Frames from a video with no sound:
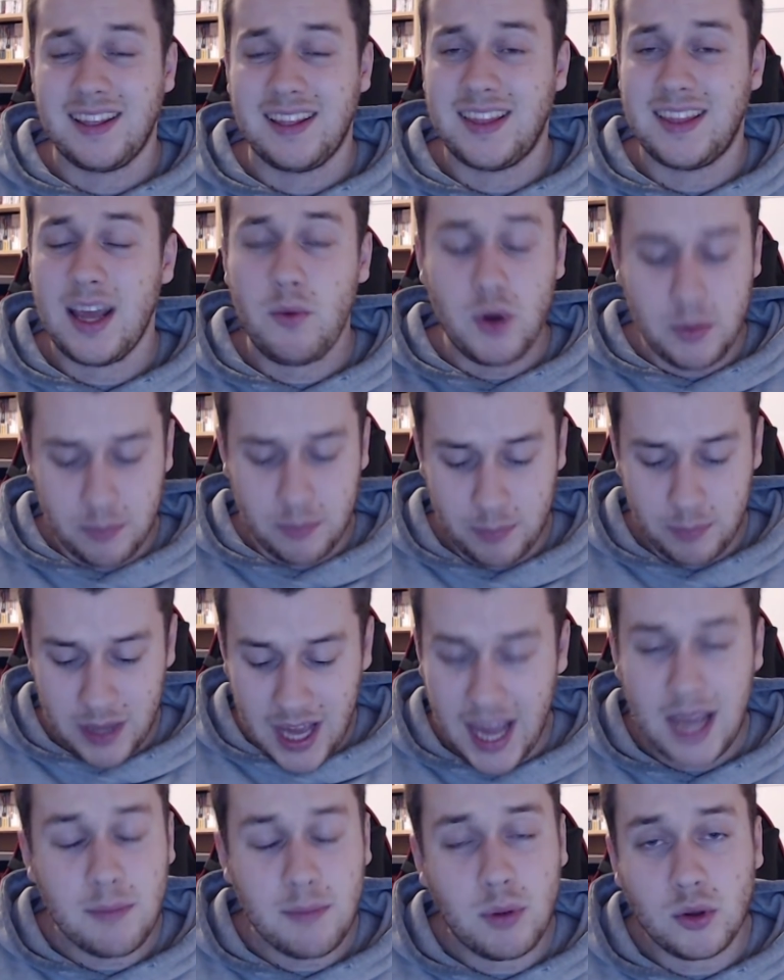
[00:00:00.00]
they would be
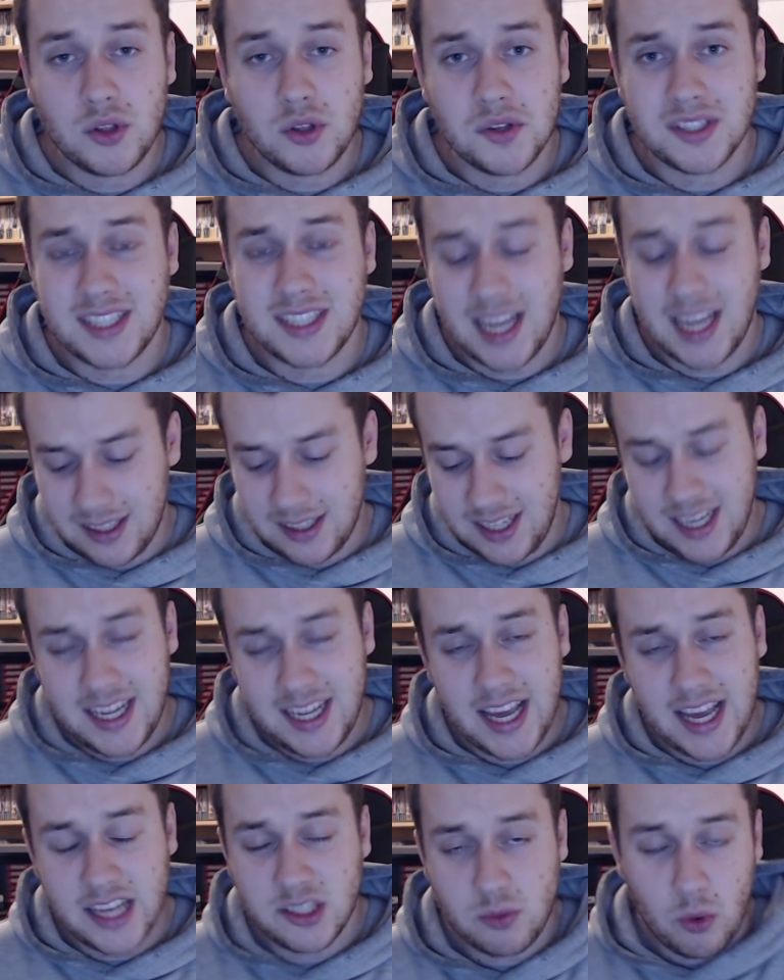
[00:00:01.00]
able to sell
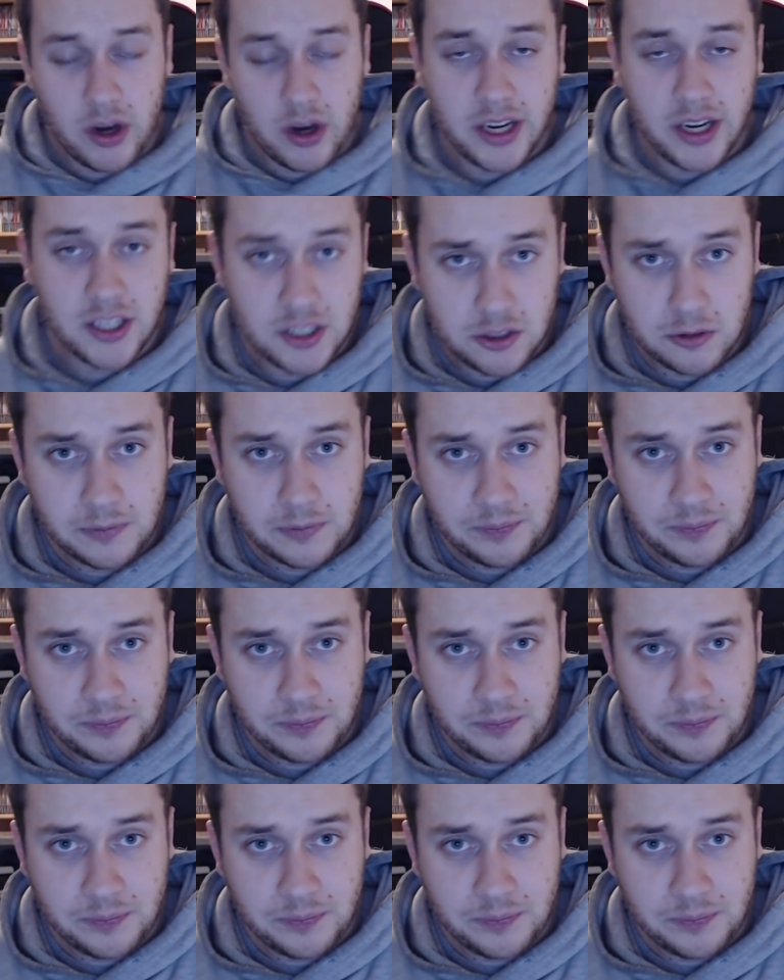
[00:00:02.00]
DDS 1 and 2